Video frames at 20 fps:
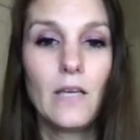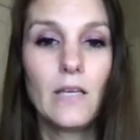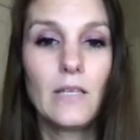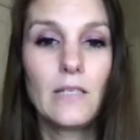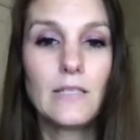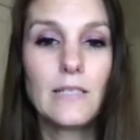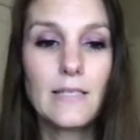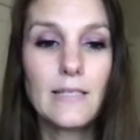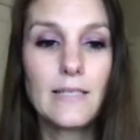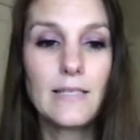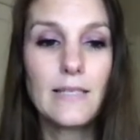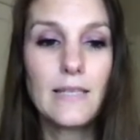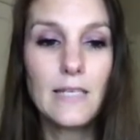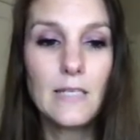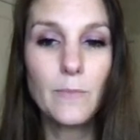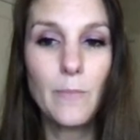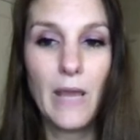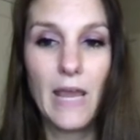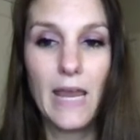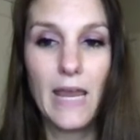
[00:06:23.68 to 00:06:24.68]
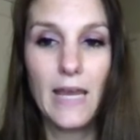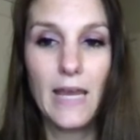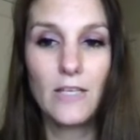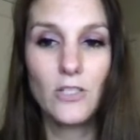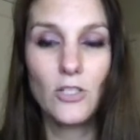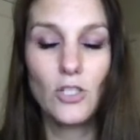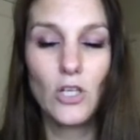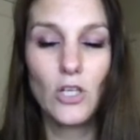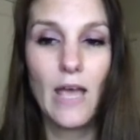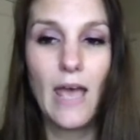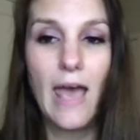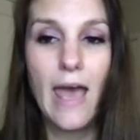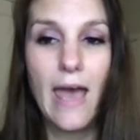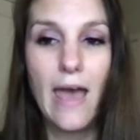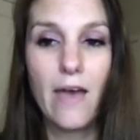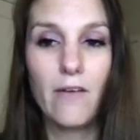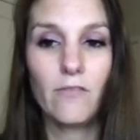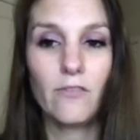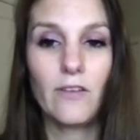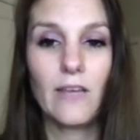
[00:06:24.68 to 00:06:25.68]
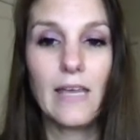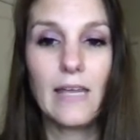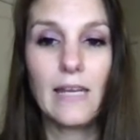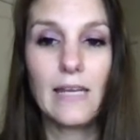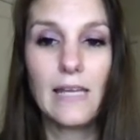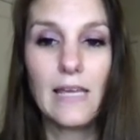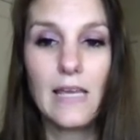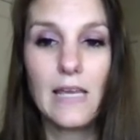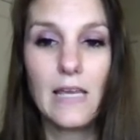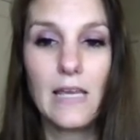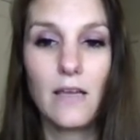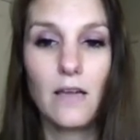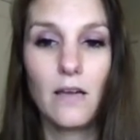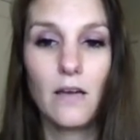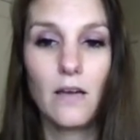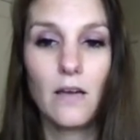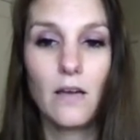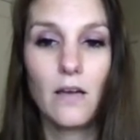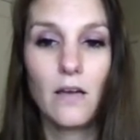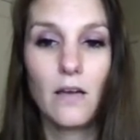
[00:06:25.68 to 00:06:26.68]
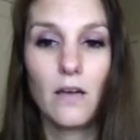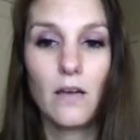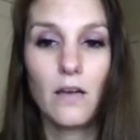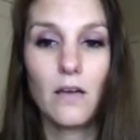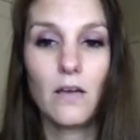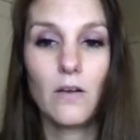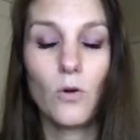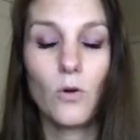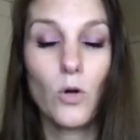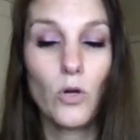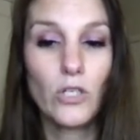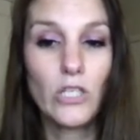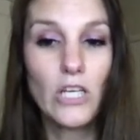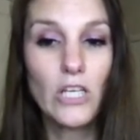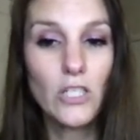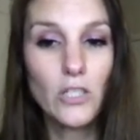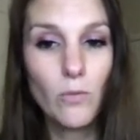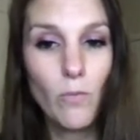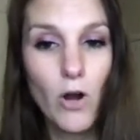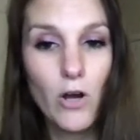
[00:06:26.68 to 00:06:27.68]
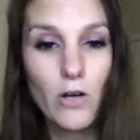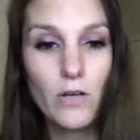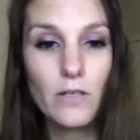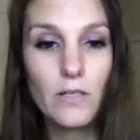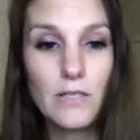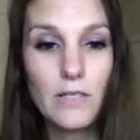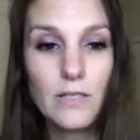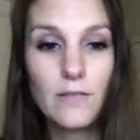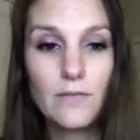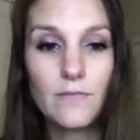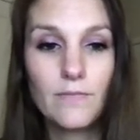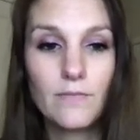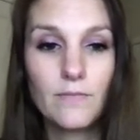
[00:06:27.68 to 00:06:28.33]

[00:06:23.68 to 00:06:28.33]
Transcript: Does this page have any quotation marks?